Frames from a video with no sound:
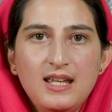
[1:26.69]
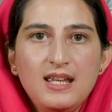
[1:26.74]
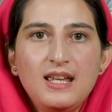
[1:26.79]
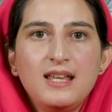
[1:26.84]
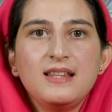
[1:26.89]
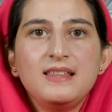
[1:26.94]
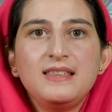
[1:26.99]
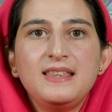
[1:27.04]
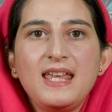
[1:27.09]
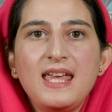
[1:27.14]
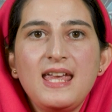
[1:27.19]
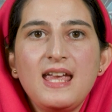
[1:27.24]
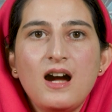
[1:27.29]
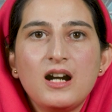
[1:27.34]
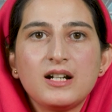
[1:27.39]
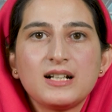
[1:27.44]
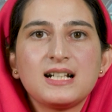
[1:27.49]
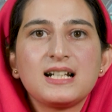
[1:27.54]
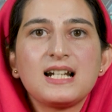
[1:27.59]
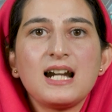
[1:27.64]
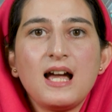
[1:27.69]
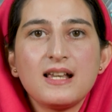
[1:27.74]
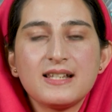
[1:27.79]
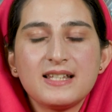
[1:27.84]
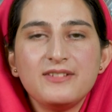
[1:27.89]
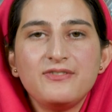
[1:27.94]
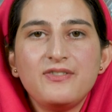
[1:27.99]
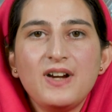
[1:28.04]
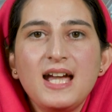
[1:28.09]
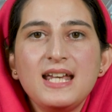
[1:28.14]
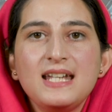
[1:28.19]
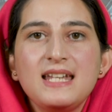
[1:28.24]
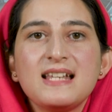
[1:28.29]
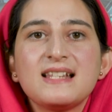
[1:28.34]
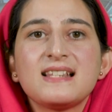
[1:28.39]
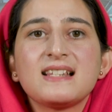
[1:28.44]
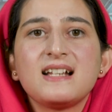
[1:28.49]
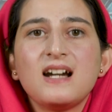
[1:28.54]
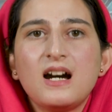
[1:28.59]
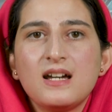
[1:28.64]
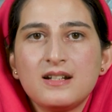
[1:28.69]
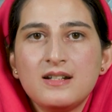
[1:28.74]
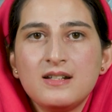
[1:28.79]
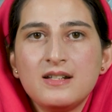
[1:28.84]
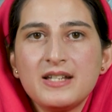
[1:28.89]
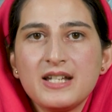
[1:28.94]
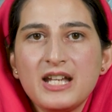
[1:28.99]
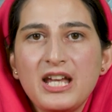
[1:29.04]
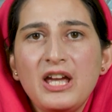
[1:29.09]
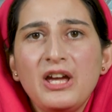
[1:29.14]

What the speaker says: They are classified as current,